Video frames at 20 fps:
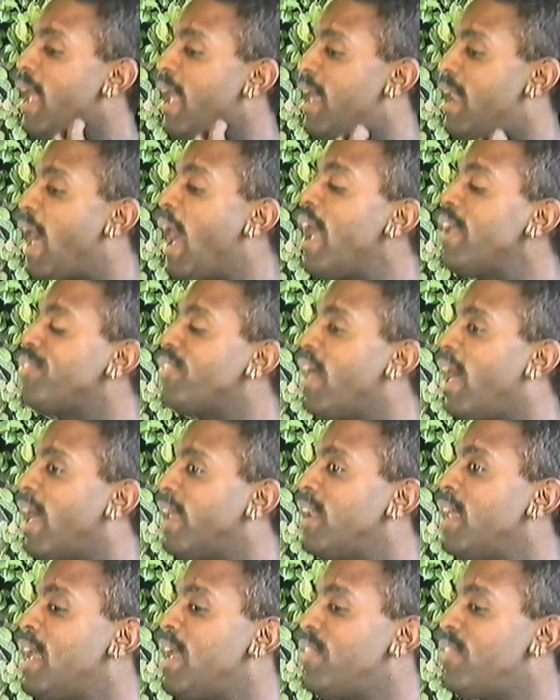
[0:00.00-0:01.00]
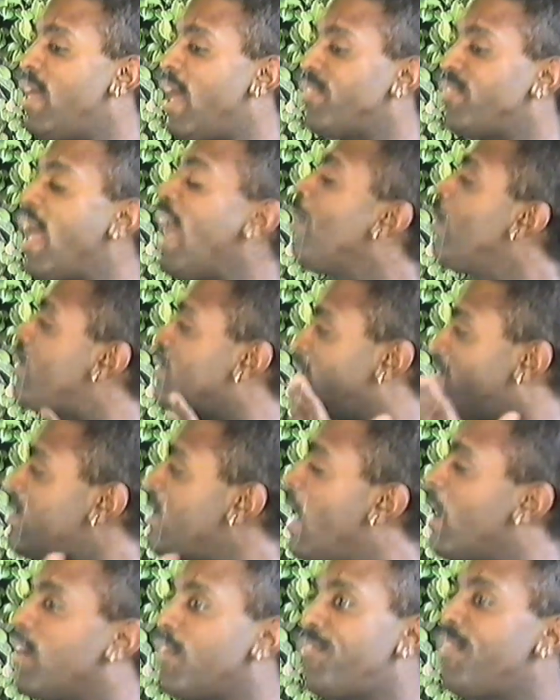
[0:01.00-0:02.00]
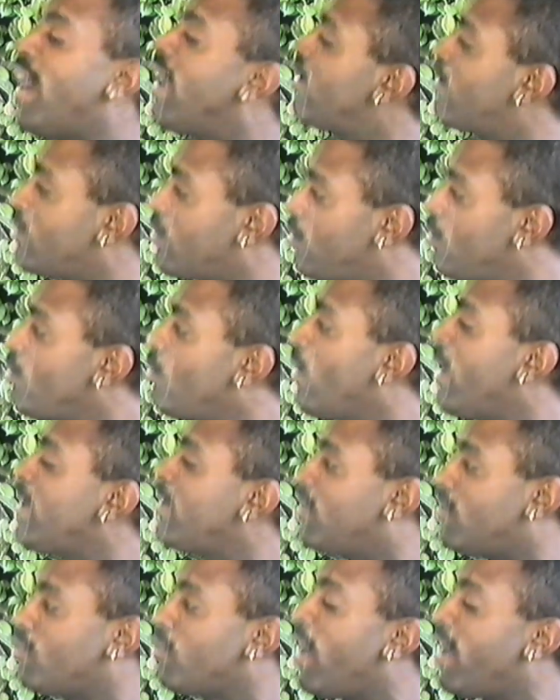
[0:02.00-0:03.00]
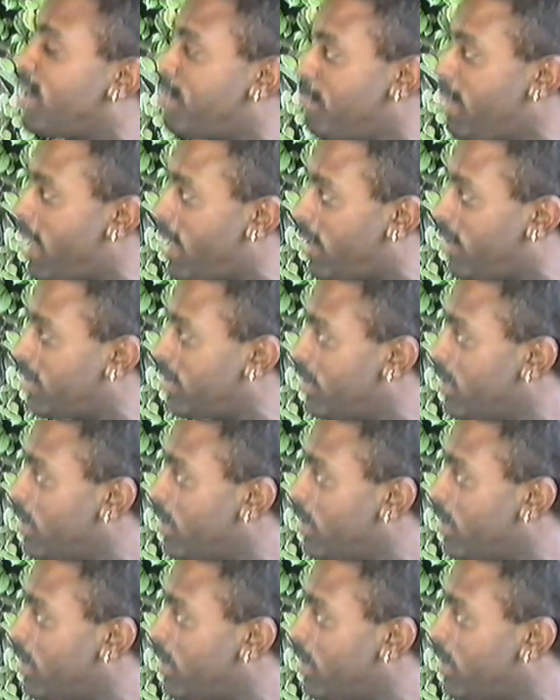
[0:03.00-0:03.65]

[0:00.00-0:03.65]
and I thought that that was a sacrifice too great to try to make.